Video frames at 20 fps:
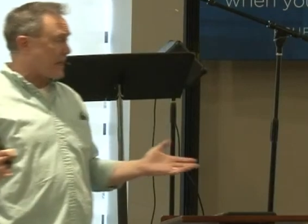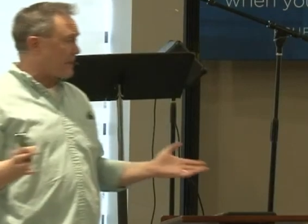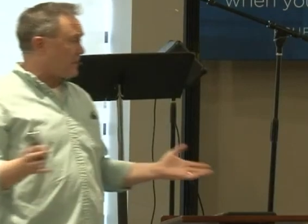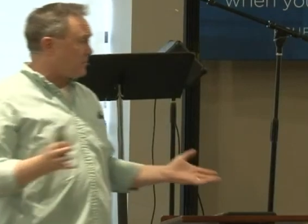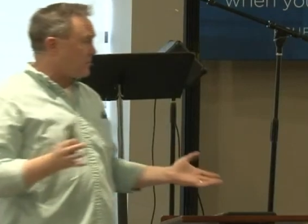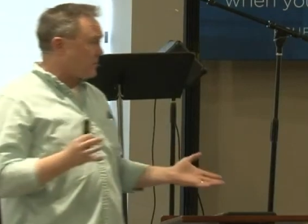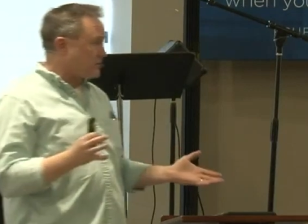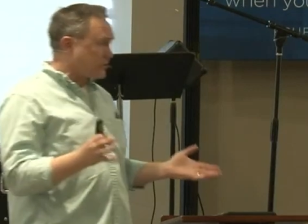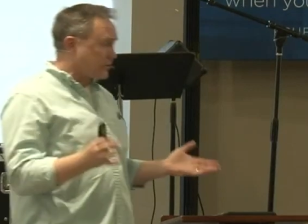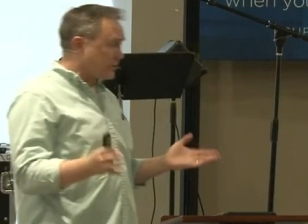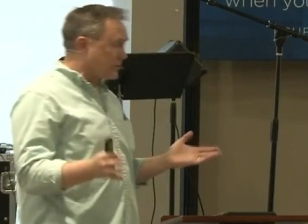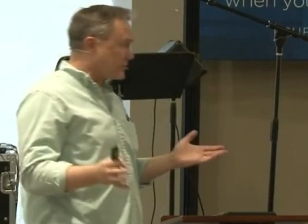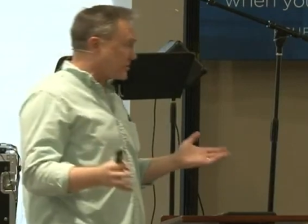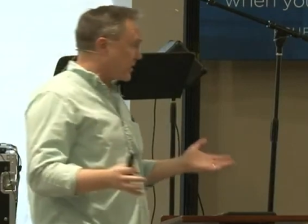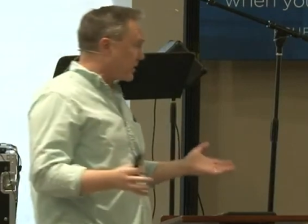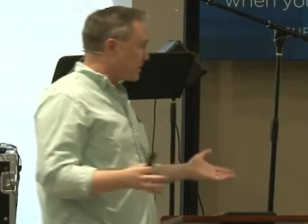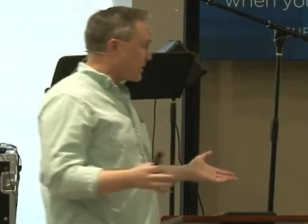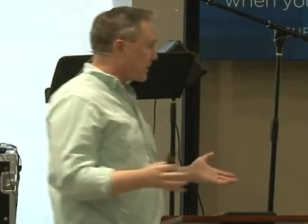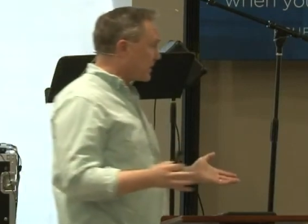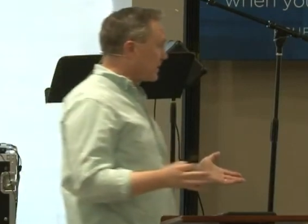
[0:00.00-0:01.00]
had a
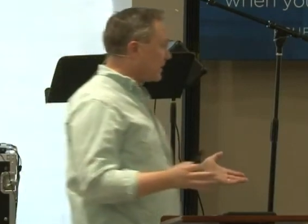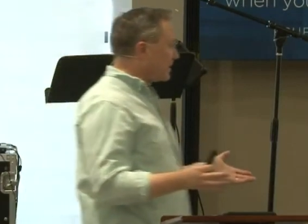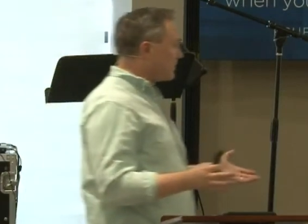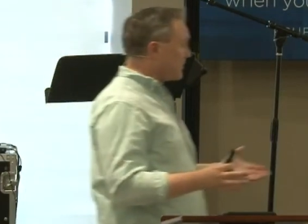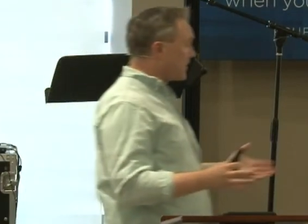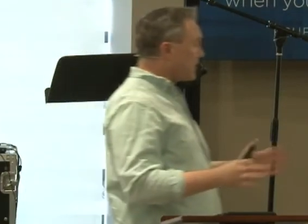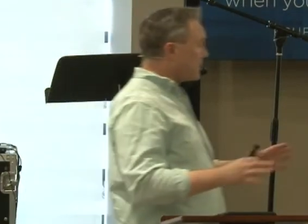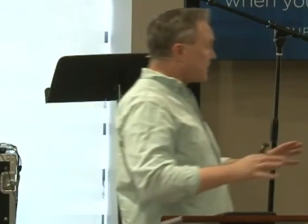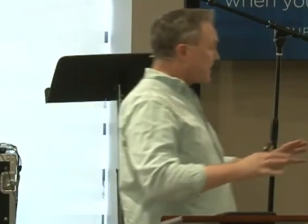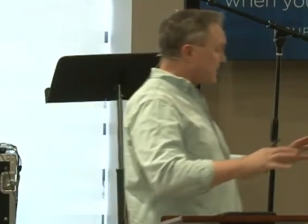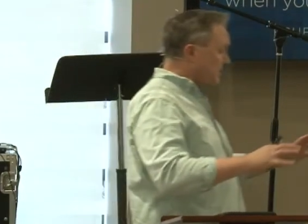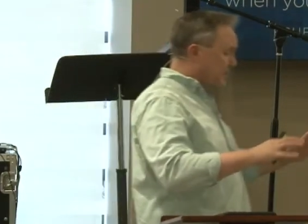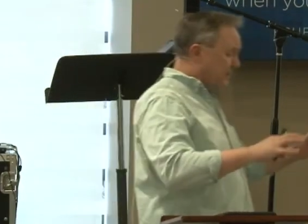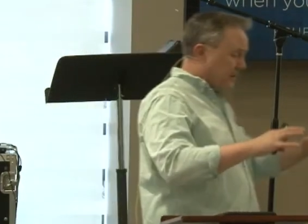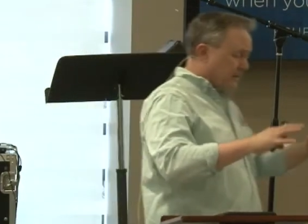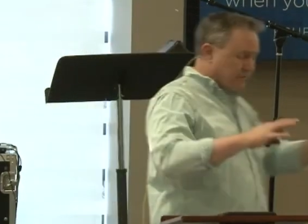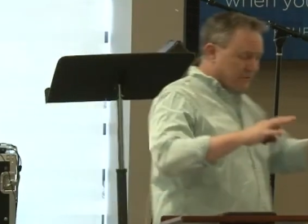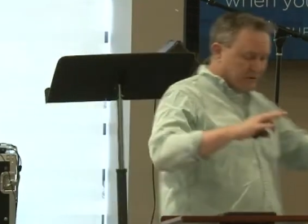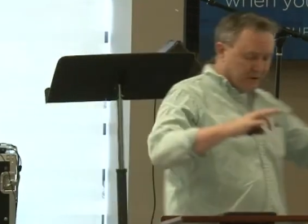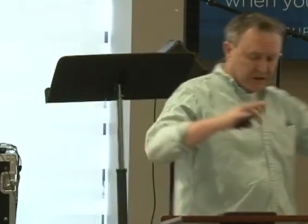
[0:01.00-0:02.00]
misunderstanding of the kingdom. They thought the
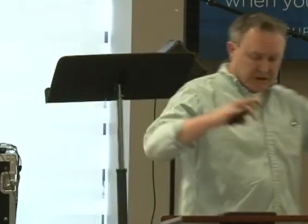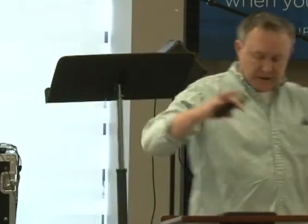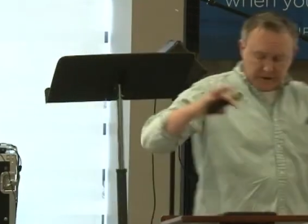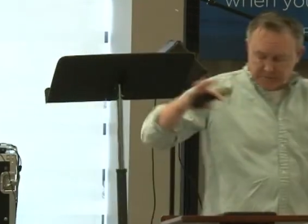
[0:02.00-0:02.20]
kingdom was going to